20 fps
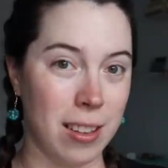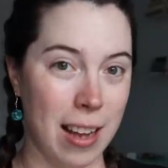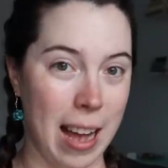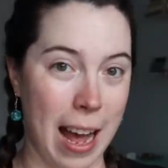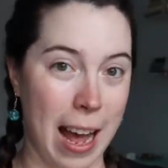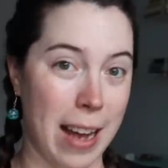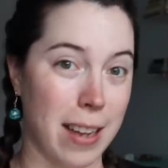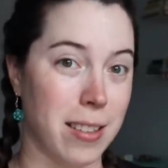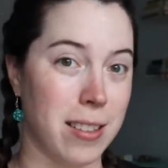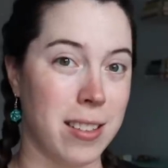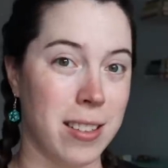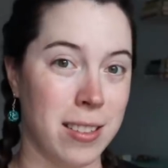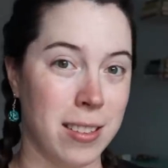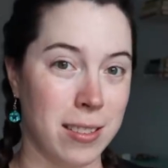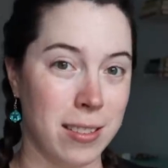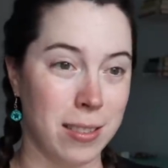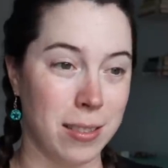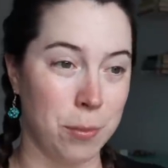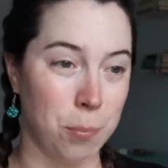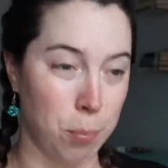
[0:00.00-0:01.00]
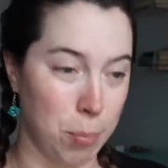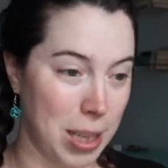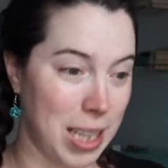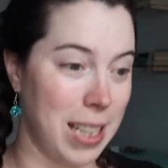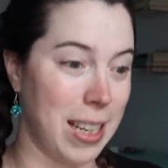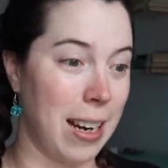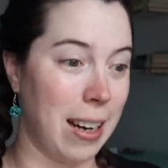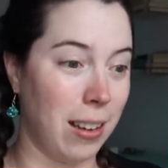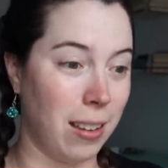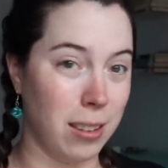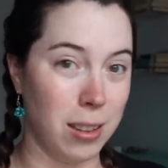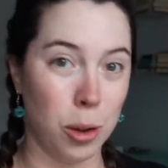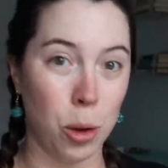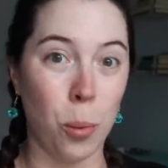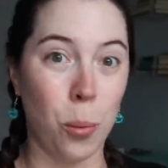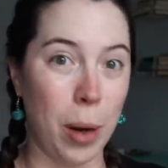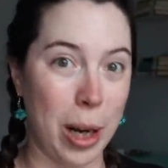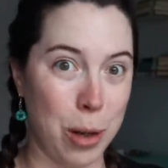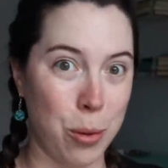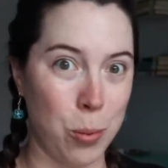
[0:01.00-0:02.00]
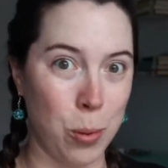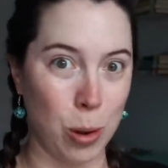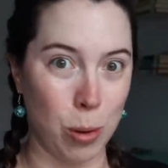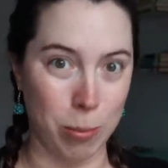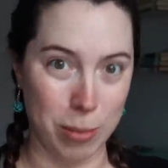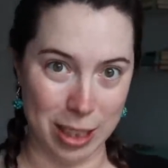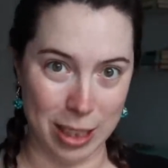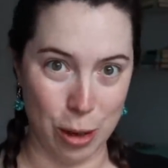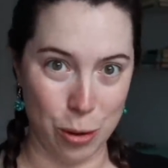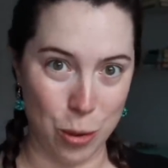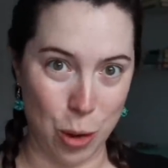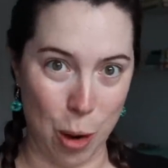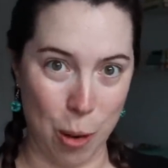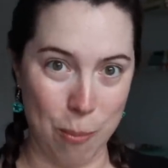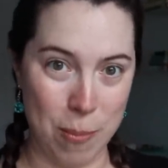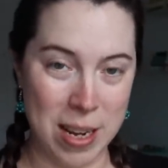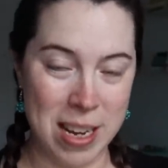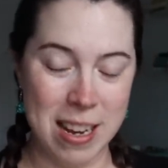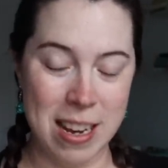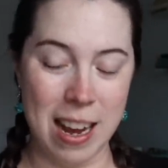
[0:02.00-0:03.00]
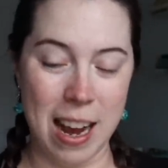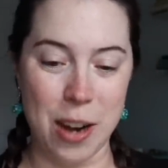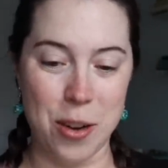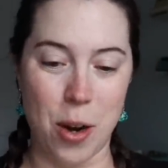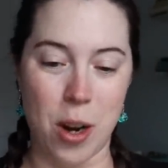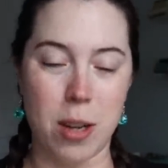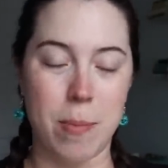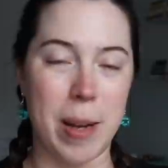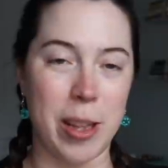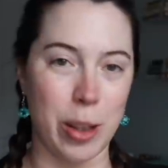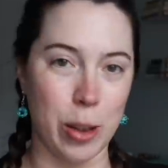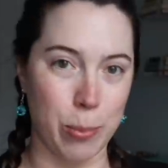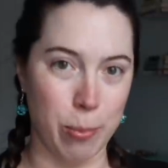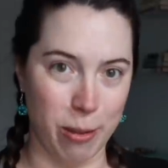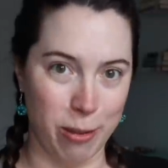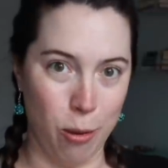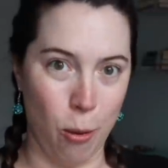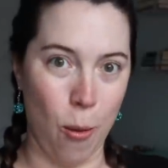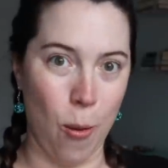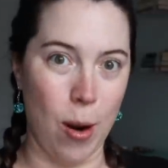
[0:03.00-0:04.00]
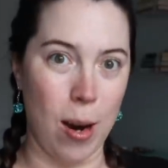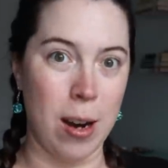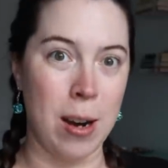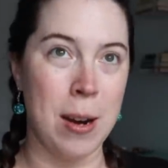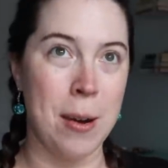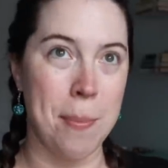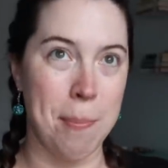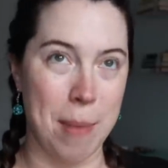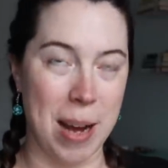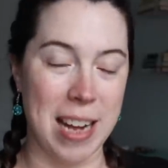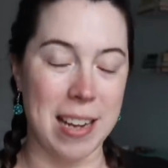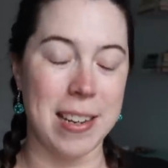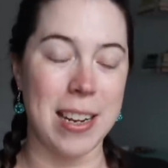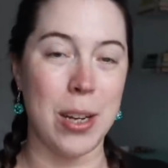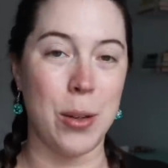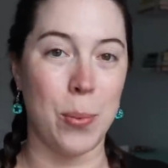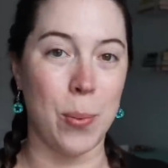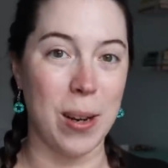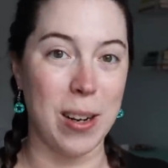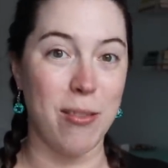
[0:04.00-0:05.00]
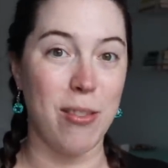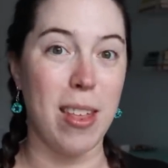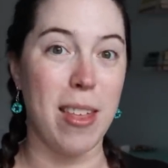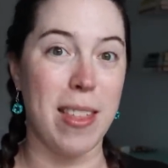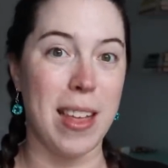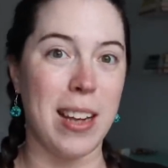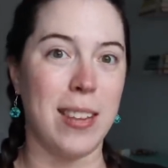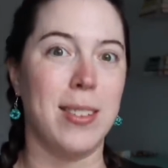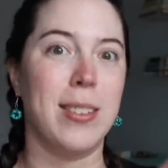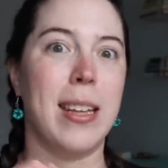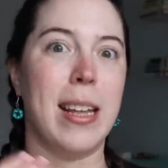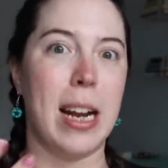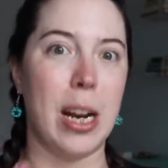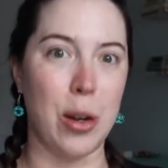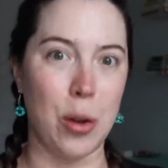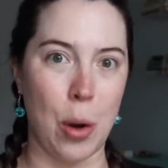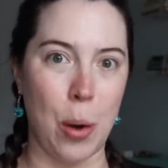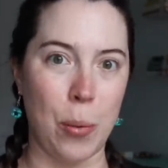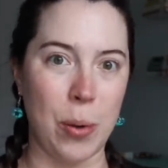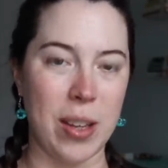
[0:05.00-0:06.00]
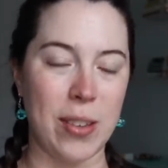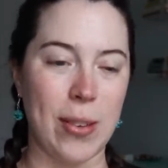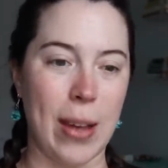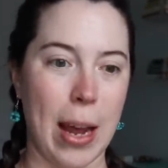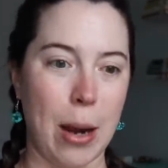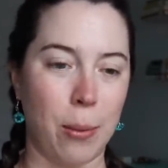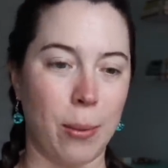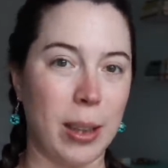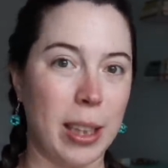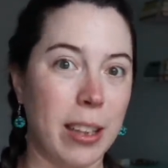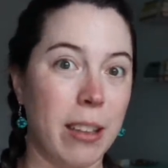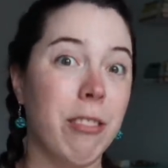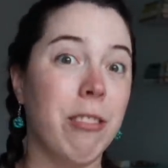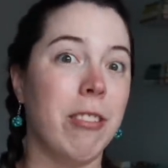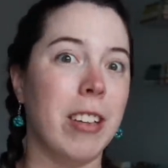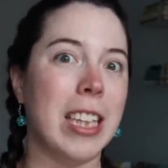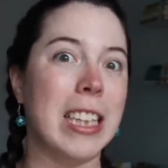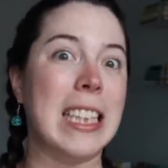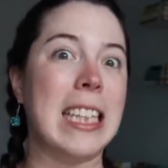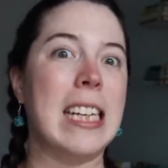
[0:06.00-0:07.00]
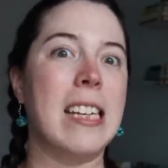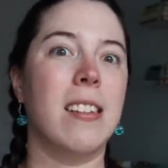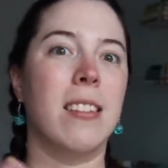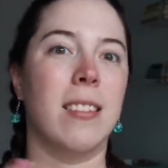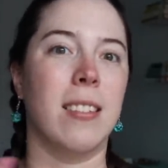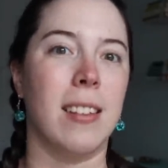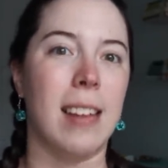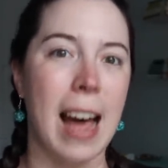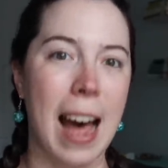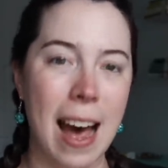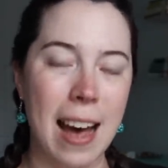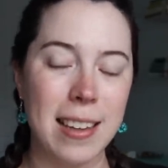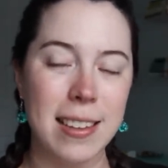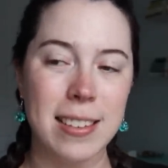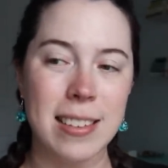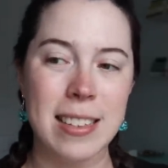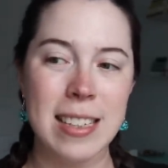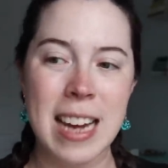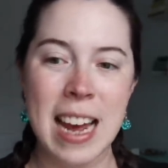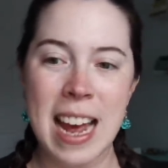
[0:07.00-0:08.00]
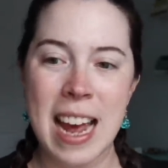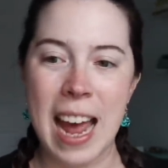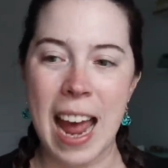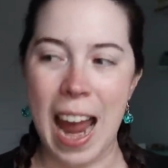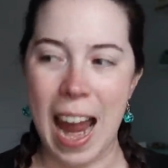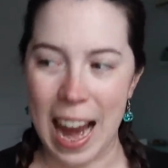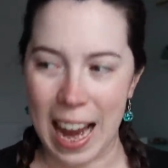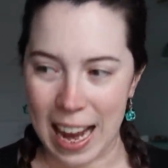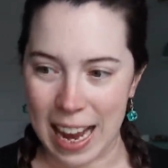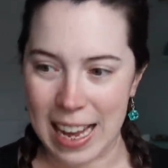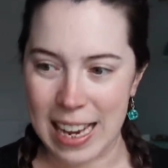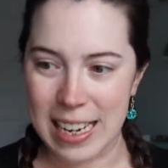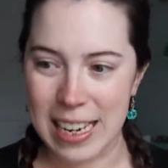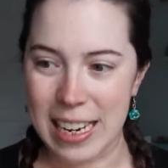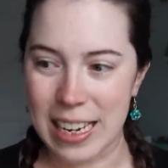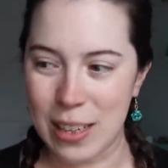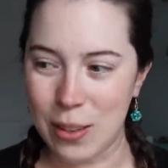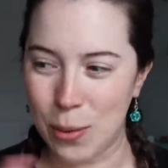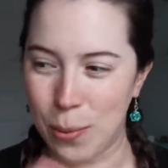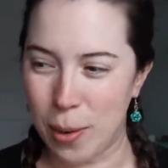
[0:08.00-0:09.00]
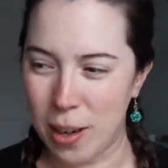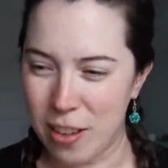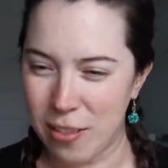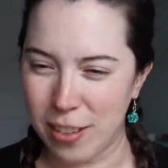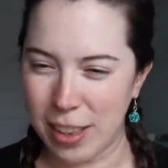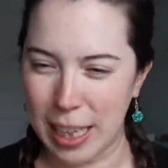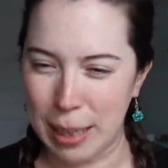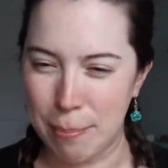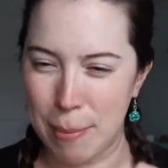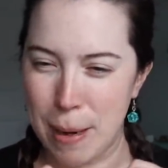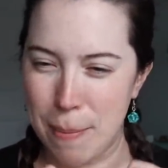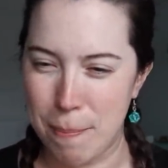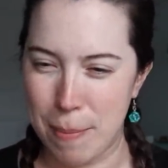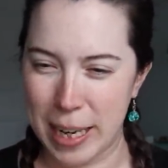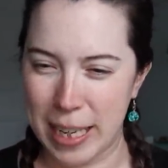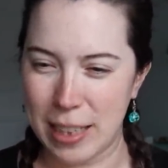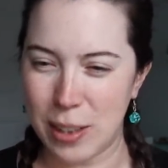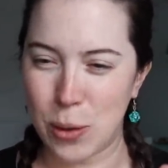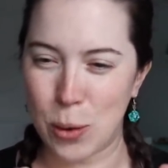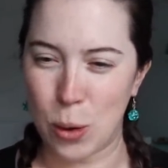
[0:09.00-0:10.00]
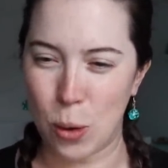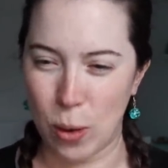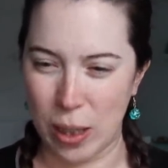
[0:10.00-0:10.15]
at beating white room syndrome. I talked about this before, but it's one of the things that I notice I really fill in last and is one of like my biggest